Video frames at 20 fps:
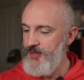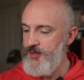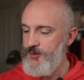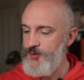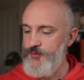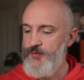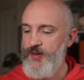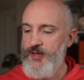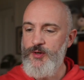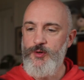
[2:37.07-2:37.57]

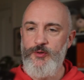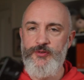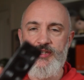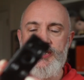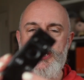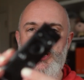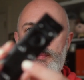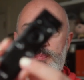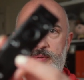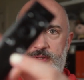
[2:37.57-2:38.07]
So if I hold
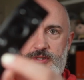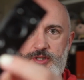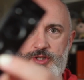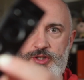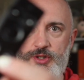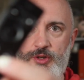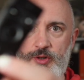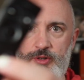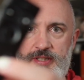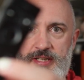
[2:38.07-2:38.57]
this up to
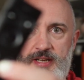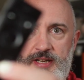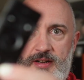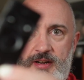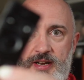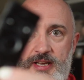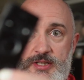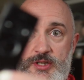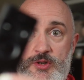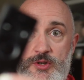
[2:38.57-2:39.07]
shot
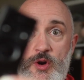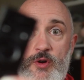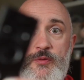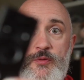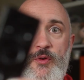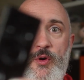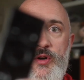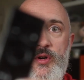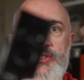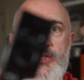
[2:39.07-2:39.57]
here, it's not
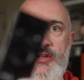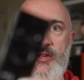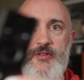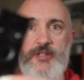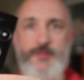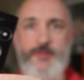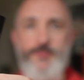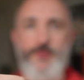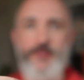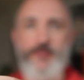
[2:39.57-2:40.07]
focusing on
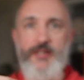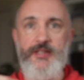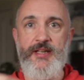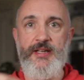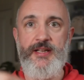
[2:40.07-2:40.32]
this product.